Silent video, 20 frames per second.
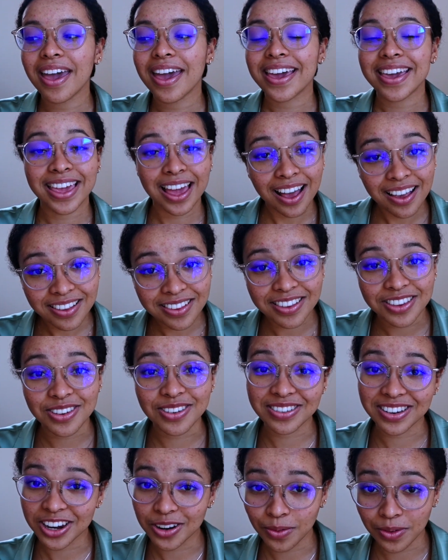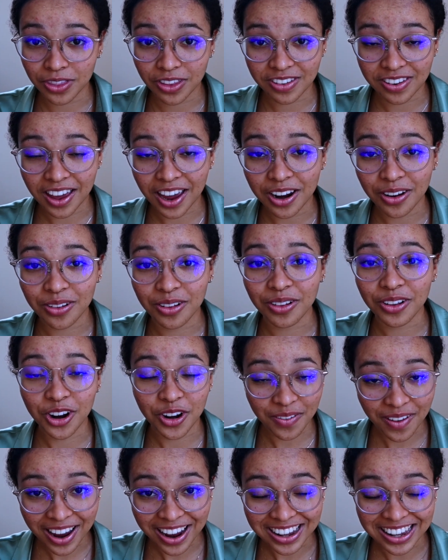Yes, you did read the title
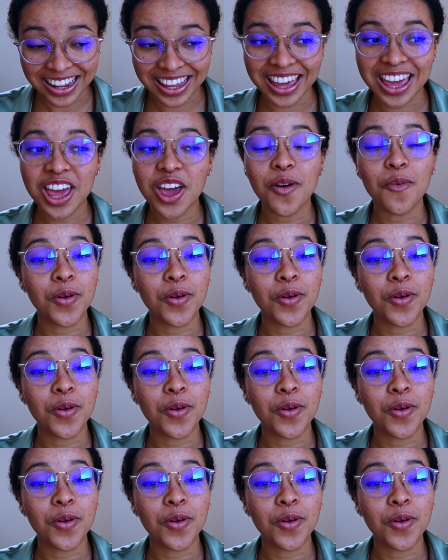correctly.